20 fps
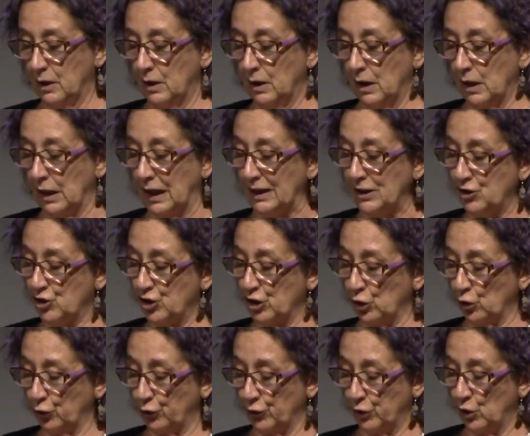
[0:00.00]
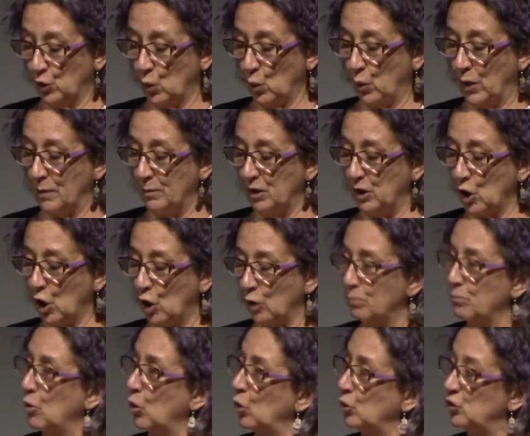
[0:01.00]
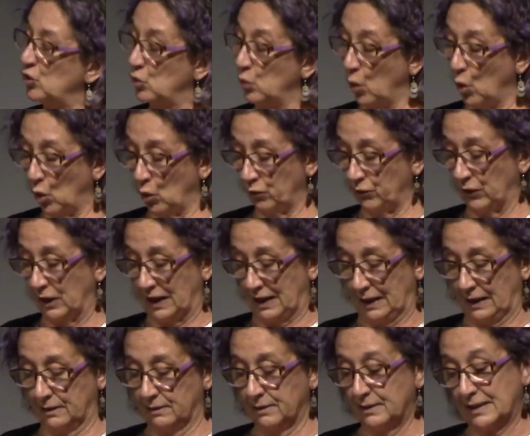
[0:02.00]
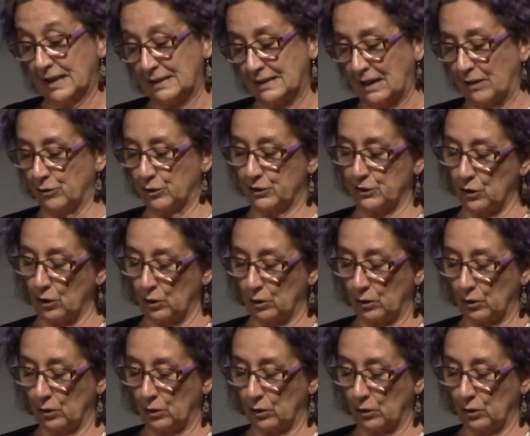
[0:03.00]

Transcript: Like children, women are more dwarf-like, says Aristotle,